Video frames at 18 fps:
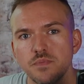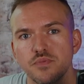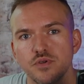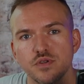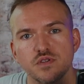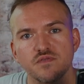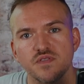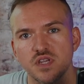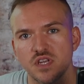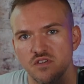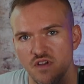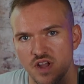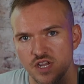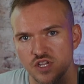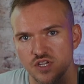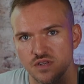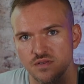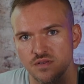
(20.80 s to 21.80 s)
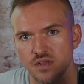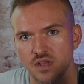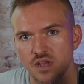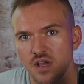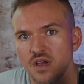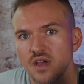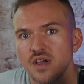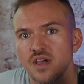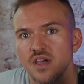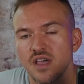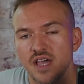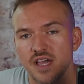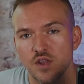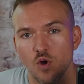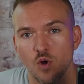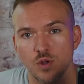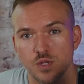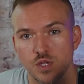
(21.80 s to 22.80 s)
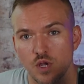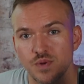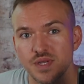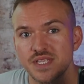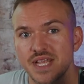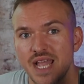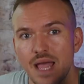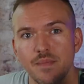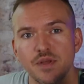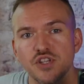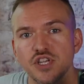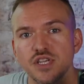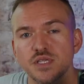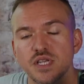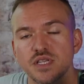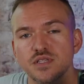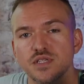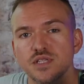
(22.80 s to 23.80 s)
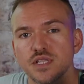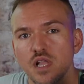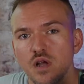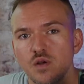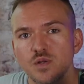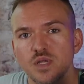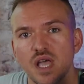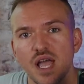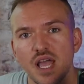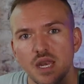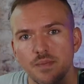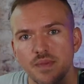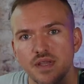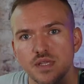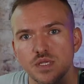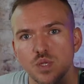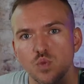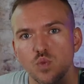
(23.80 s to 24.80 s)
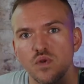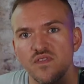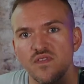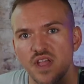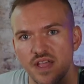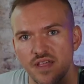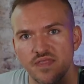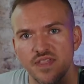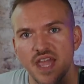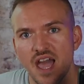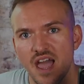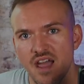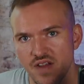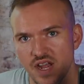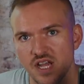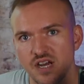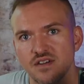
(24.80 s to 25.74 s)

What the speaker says: boost for the duration. It also damages and slows enemies within the area.